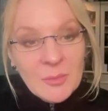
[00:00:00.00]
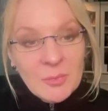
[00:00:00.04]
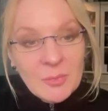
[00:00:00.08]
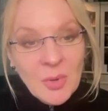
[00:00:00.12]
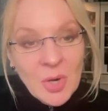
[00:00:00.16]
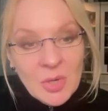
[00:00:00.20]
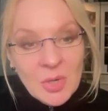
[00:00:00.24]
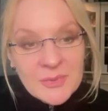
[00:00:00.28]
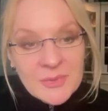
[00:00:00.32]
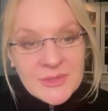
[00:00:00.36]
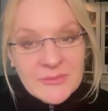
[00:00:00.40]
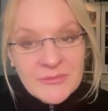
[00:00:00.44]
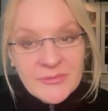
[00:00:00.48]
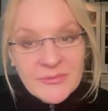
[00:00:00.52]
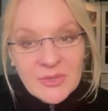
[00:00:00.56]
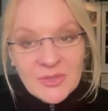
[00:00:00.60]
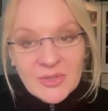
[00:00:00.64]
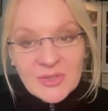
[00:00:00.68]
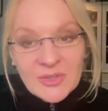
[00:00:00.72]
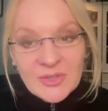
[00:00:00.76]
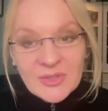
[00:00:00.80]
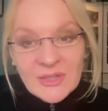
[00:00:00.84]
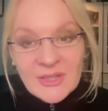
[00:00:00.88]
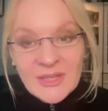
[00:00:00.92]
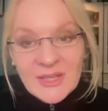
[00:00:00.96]

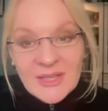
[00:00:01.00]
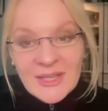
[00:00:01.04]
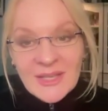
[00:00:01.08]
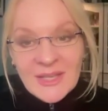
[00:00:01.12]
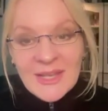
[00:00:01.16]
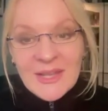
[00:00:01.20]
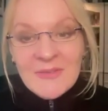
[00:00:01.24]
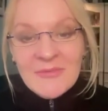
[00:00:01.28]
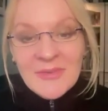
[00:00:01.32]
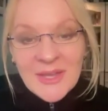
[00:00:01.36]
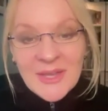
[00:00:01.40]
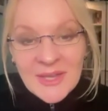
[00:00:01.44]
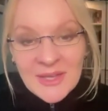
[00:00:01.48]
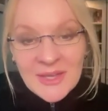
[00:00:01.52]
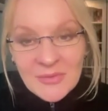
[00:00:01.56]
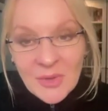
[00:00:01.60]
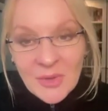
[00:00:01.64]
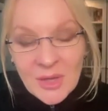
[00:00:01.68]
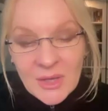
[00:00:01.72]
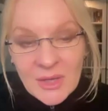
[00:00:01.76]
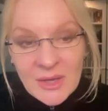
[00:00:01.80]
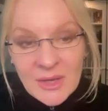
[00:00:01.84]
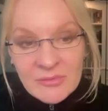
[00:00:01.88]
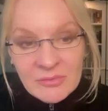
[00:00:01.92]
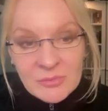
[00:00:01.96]
purposeful living
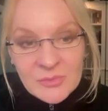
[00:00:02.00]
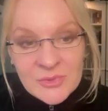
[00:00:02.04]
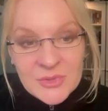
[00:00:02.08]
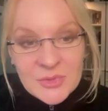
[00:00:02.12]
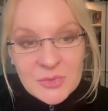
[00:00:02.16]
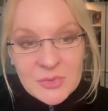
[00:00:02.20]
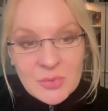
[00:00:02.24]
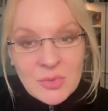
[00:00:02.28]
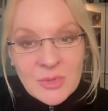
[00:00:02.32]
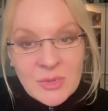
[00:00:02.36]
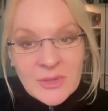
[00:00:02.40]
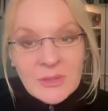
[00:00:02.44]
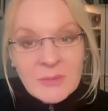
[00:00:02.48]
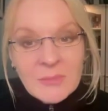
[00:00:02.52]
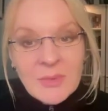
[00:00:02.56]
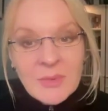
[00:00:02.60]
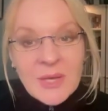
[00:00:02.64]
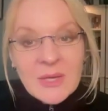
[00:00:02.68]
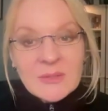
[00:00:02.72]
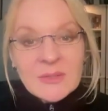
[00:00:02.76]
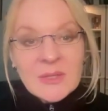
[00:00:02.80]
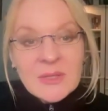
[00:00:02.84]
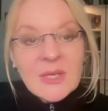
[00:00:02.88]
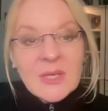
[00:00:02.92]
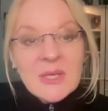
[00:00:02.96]
that Kevin was talking
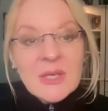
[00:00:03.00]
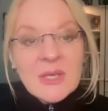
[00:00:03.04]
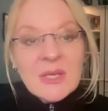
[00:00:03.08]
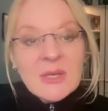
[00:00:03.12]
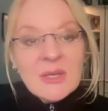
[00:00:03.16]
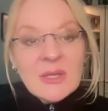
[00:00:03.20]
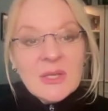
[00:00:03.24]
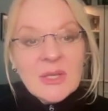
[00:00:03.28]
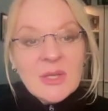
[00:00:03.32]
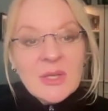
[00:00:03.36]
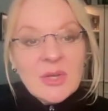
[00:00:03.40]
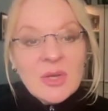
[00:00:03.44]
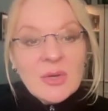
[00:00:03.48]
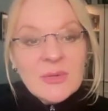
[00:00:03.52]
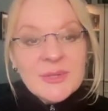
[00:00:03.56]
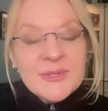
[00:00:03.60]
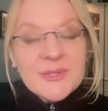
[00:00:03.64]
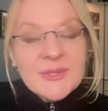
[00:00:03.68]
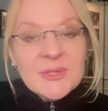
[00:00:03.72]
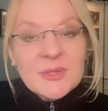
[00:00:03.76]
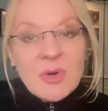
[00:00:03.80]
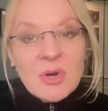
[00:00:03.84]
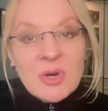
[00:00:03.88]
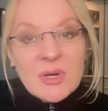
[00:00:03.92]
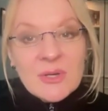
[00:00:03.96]
about. It
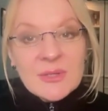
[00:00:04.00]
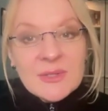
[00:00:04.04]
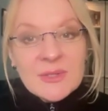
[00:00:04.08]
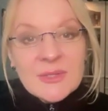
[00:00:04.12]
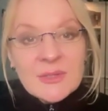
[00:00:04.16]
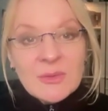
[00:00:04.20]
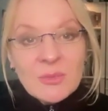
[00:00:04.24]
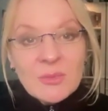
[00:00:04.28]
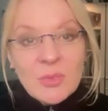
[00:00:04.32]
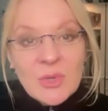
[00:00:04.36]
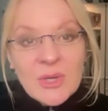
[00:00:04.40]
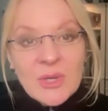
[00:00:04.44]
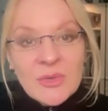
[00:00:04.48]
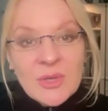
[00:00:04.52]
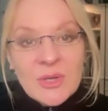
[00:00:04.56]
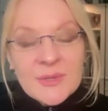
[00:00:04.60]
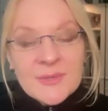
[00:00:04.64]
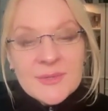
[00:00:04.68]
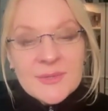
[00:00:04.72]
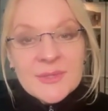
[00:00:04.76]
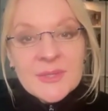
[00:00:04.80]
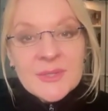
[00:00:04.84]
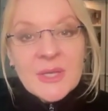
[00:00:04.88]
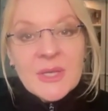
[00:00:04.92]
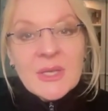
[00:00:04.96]
starts with
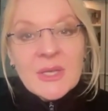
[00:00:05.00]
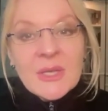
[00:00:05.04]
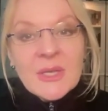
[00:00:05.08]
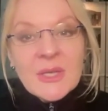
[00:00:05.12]
us.